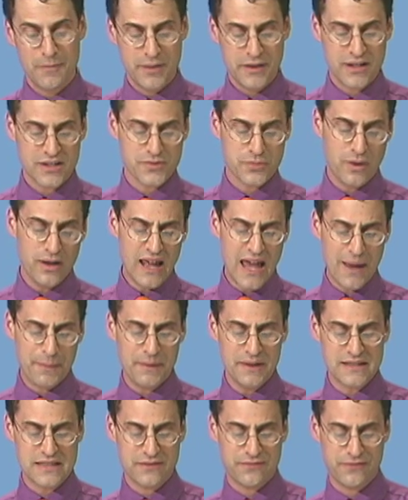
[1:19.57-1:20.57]
Because what
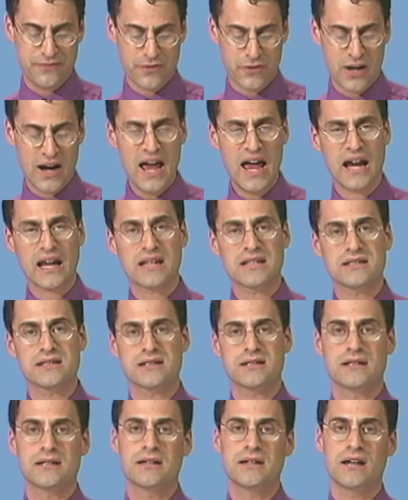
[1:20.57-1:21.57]
happens if for
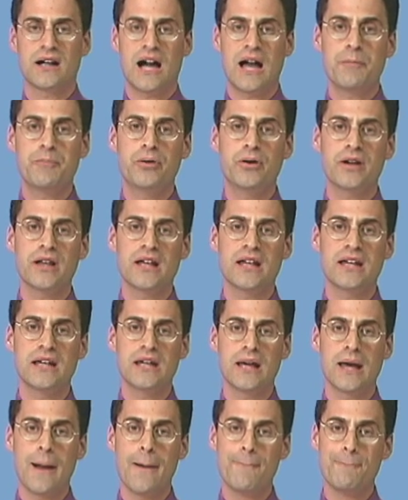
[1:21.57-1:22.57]
x, I put
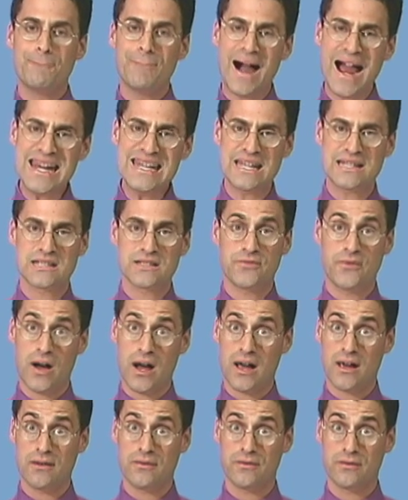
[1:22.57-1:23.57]
in minus
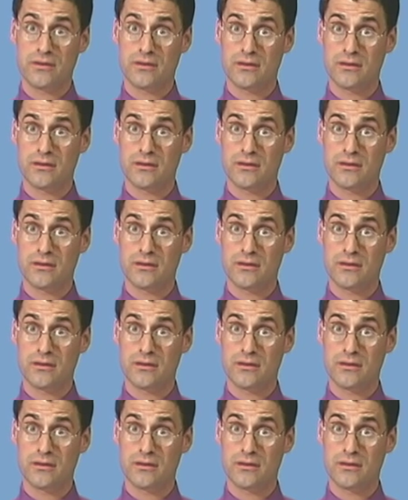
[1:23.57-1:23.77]
5?